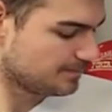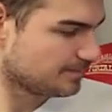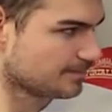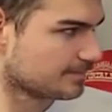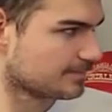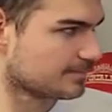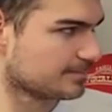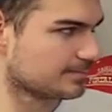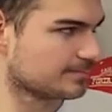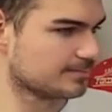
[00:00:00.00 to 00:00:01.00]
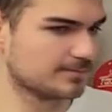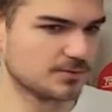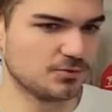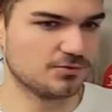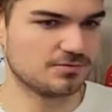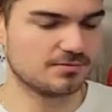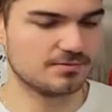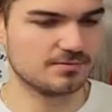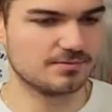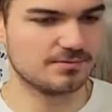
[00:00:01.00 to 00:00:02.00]

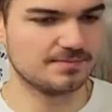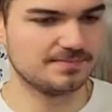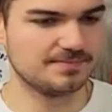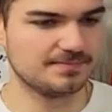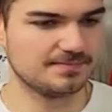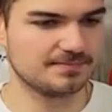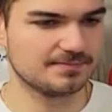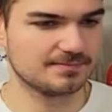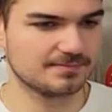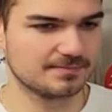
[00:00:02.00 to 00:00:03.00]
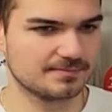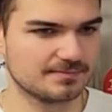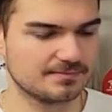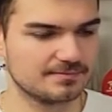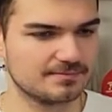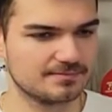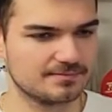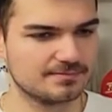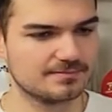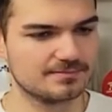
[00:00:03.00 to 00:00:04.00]

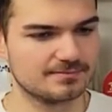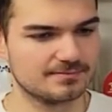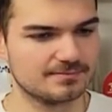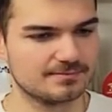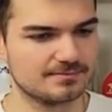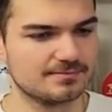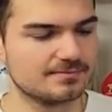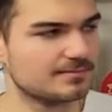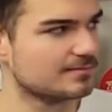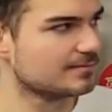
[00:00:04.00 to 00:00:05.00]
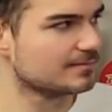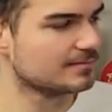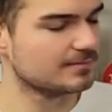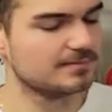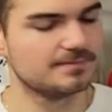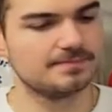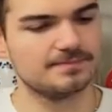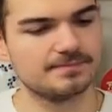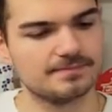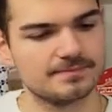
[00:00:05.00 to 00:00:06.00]

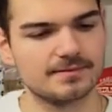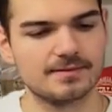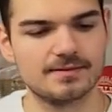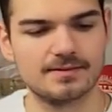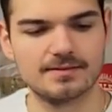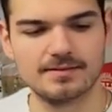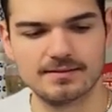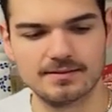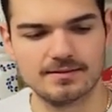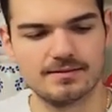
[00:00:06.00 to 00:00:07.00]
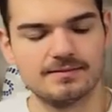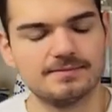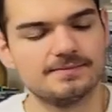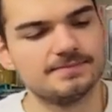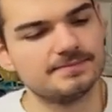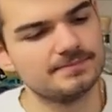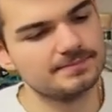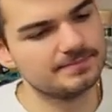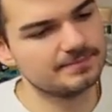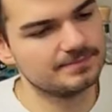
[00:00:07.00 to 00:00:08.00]

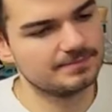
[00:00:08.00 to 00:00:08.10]
[no speech]